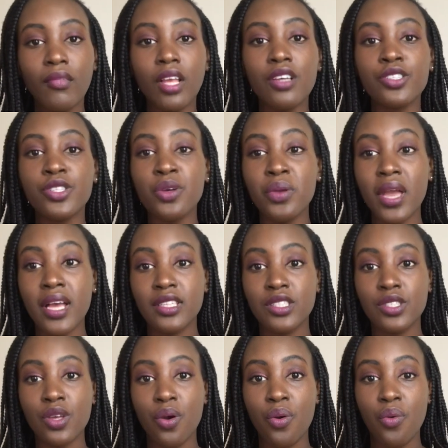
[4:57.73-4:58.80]
So
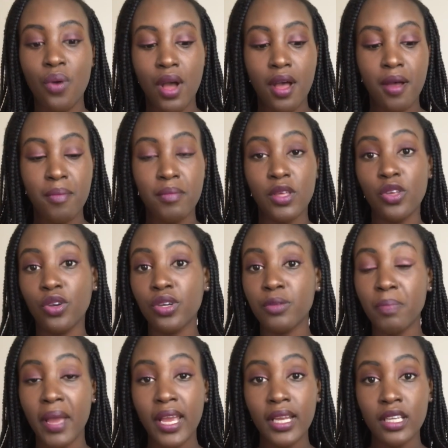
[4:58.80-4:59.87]
yes, you could
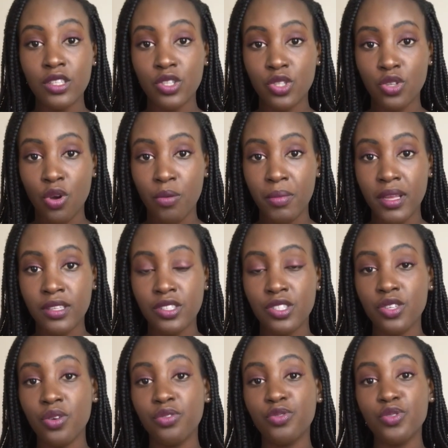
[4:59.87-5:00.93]
pay in installments.
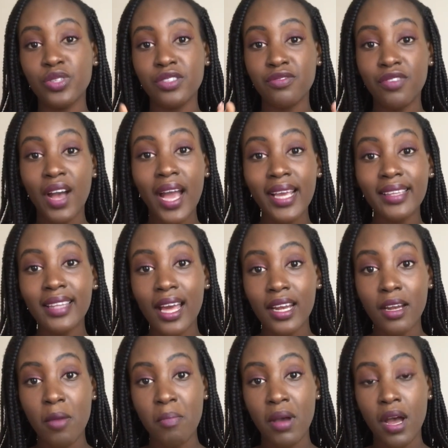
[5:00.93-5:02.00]
So if you divide that
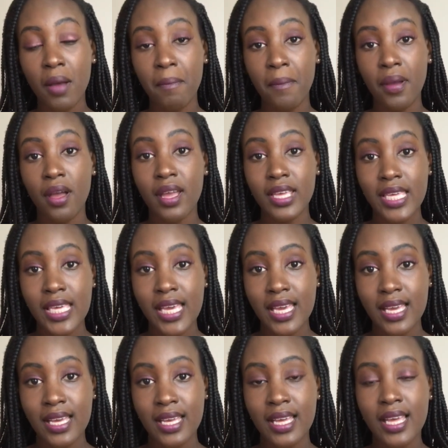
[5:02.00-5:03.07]
number up per
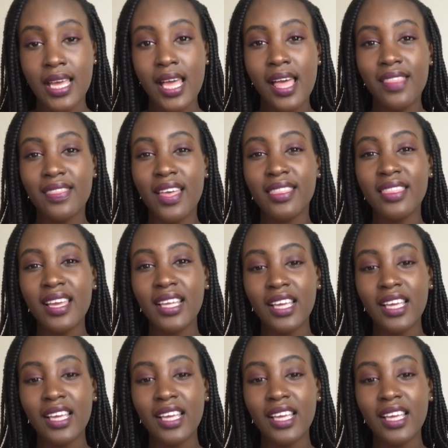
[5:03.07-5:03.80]
year, that then